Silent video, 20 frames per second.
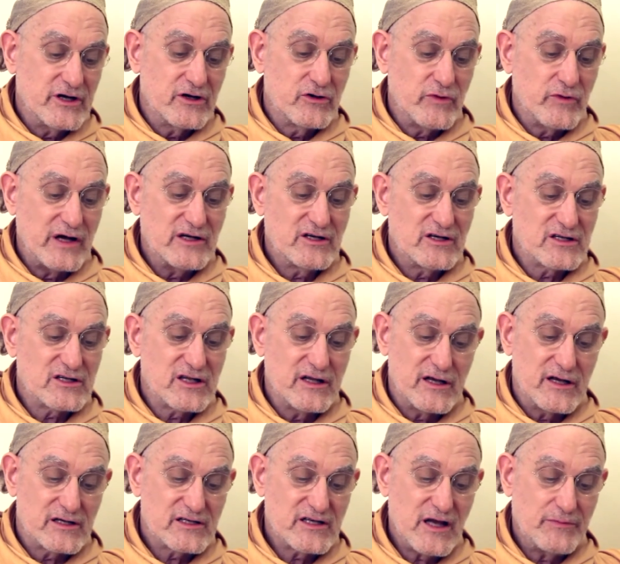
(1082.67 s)
graciously
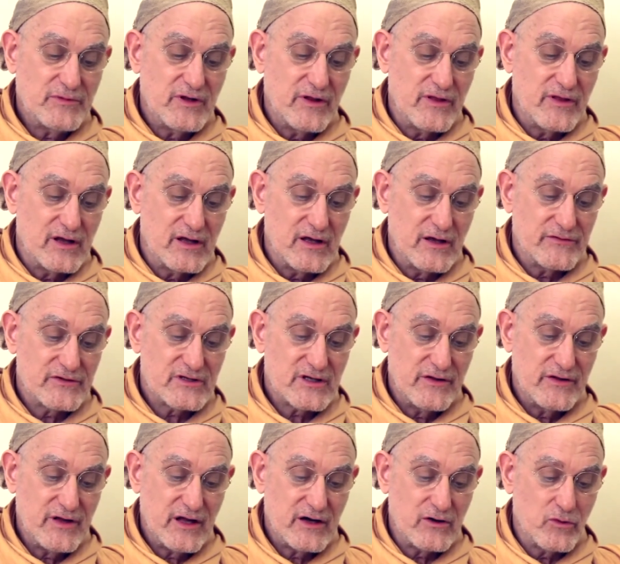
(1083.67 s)
accepted the gifts
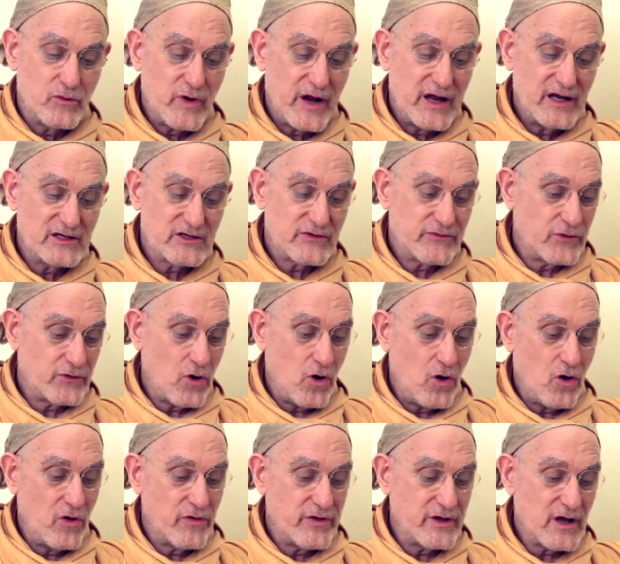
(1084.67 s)
and then arranged for
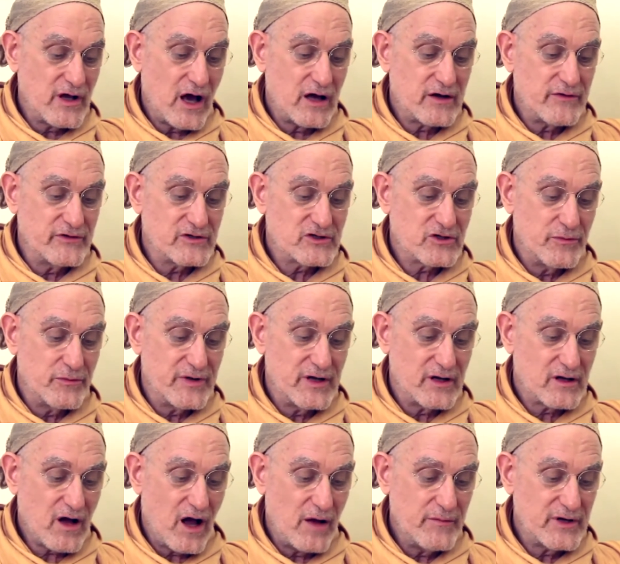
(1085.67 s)
all the Yadavas to be
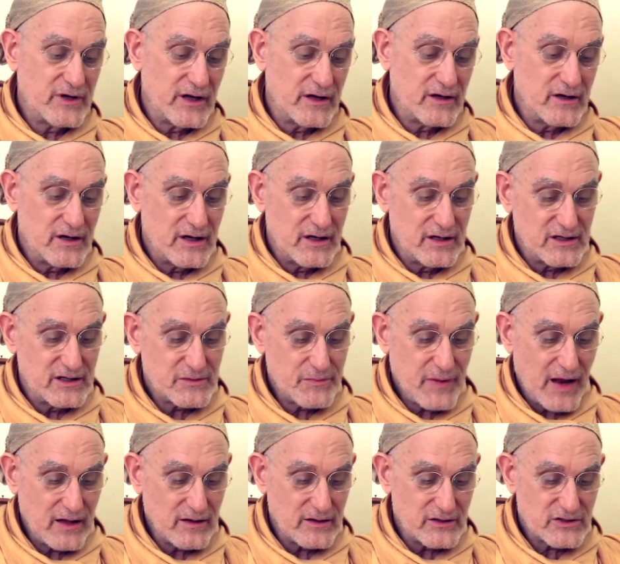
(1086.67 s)
accommodated in his
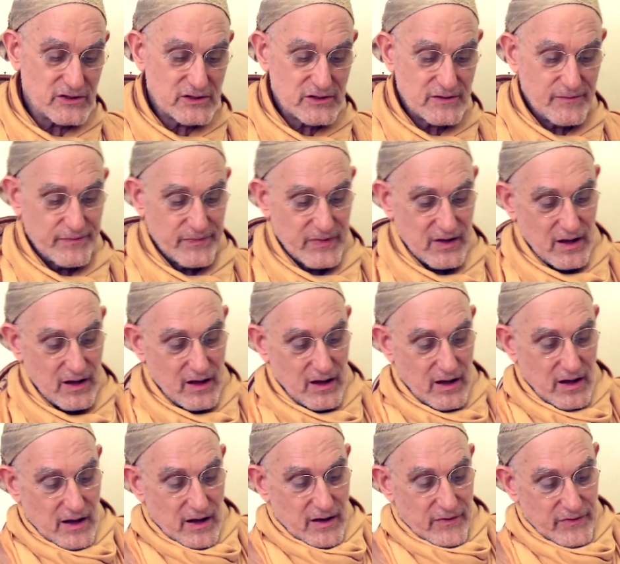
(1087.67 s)
palace.
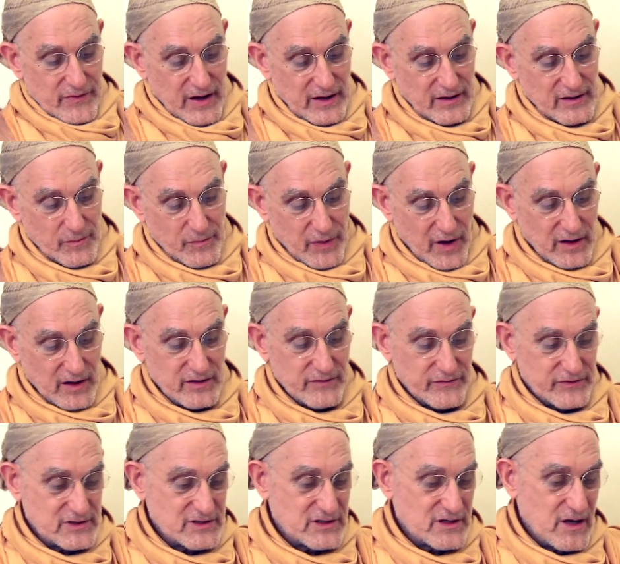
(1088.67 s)
They and the
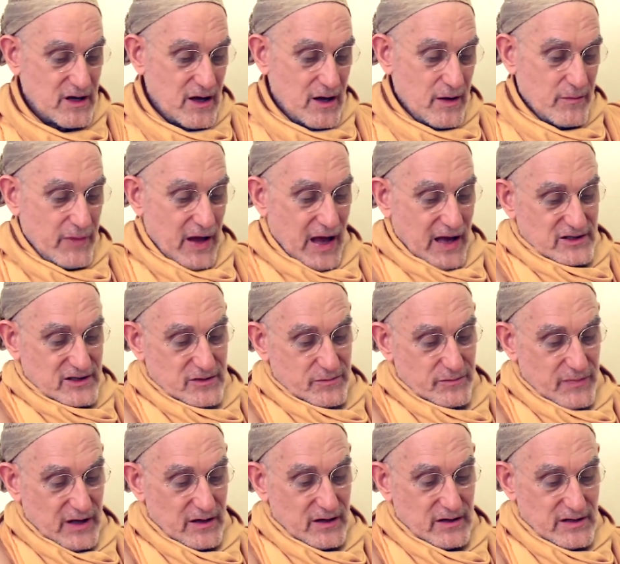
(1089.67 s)
Pandavas passed
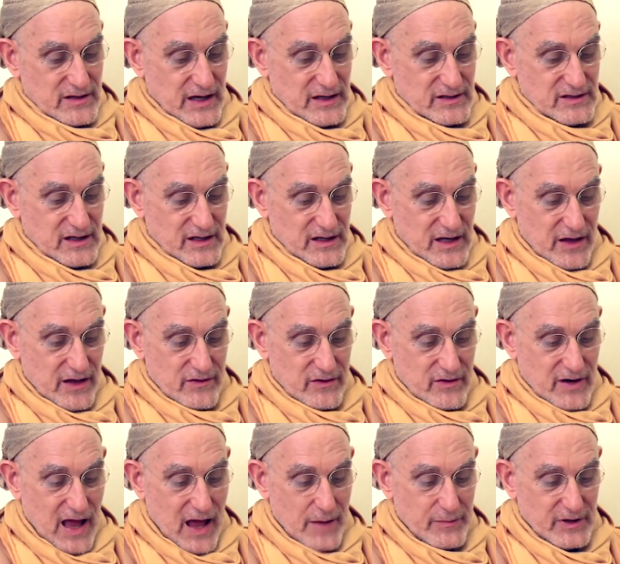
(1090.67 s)
many days together
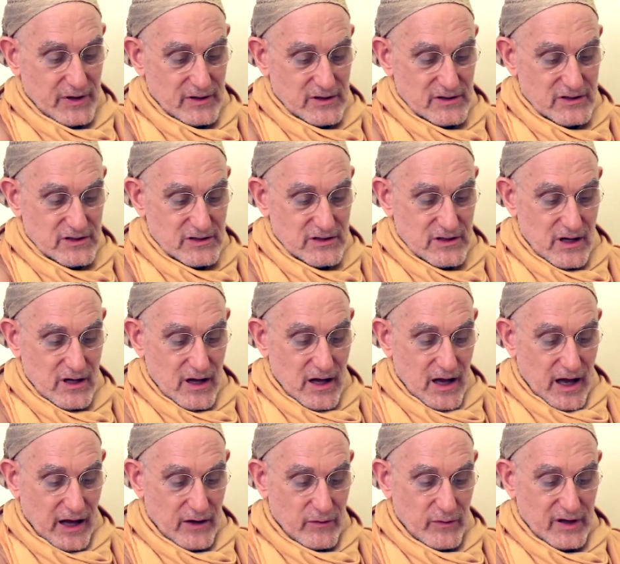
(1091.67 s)
in happiness,
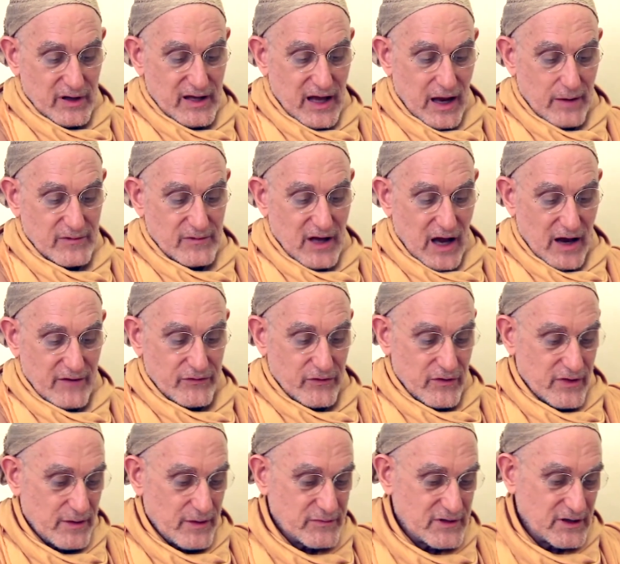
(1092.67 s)
and when it came time for
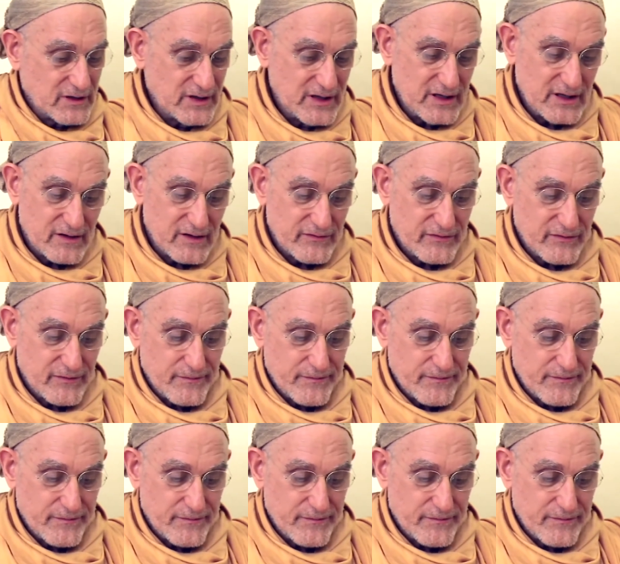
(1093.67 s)
them to leave,